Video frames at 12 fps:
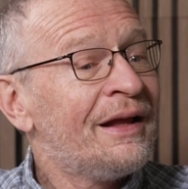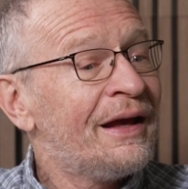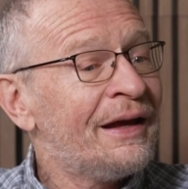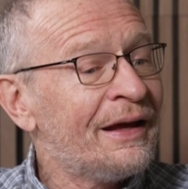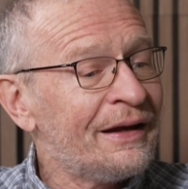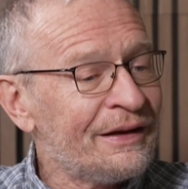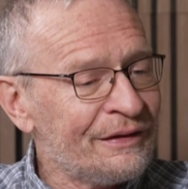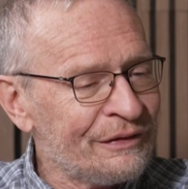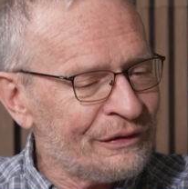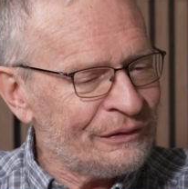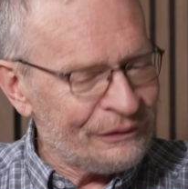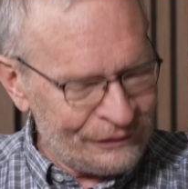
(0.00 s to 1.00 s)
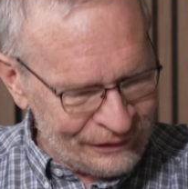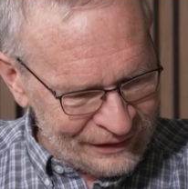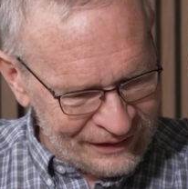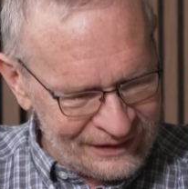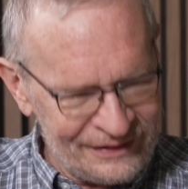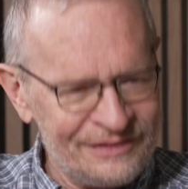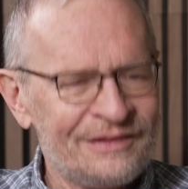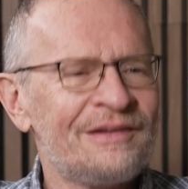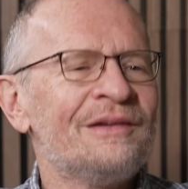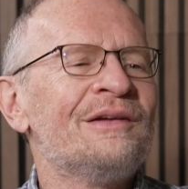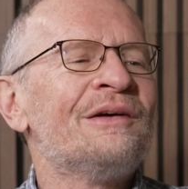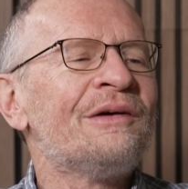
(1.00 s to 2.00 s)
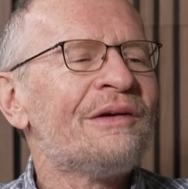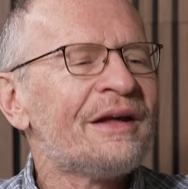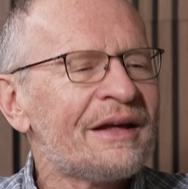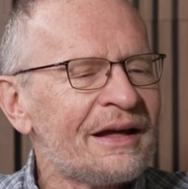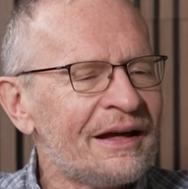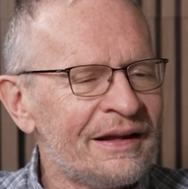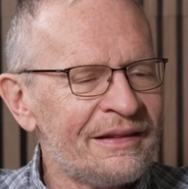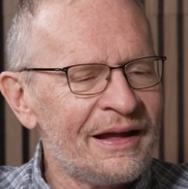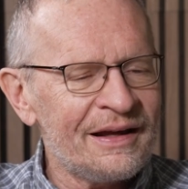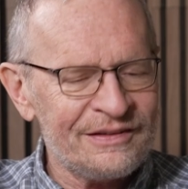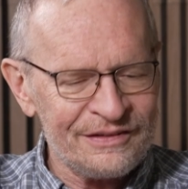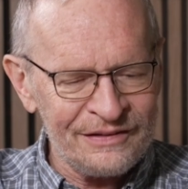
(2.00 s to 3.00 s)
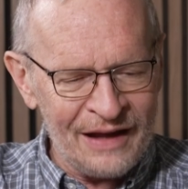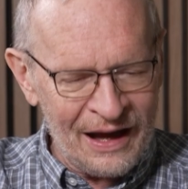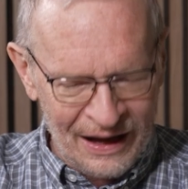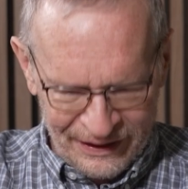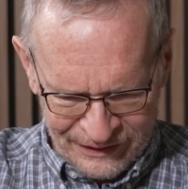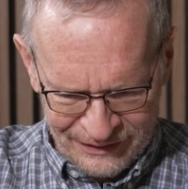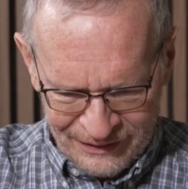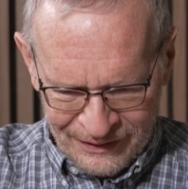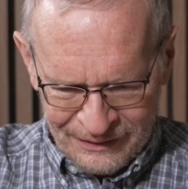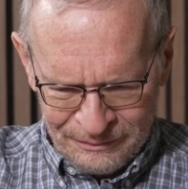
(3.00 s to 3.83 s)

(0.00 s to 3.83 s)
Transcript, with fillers: and the learning is the learning and that's not